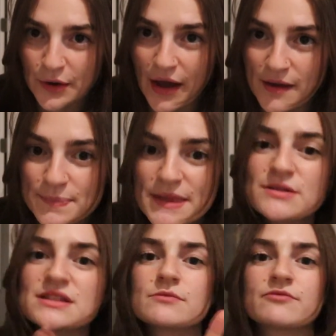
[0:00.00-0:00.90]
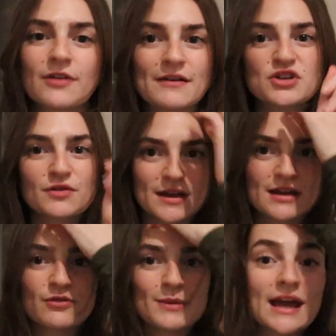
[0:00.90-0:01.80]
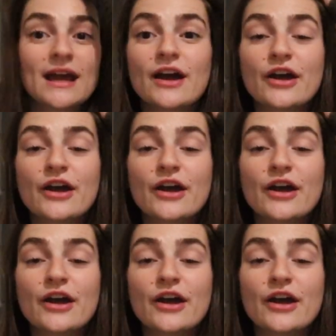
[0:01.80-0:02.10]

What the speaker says: okay? It was a 5-star read for me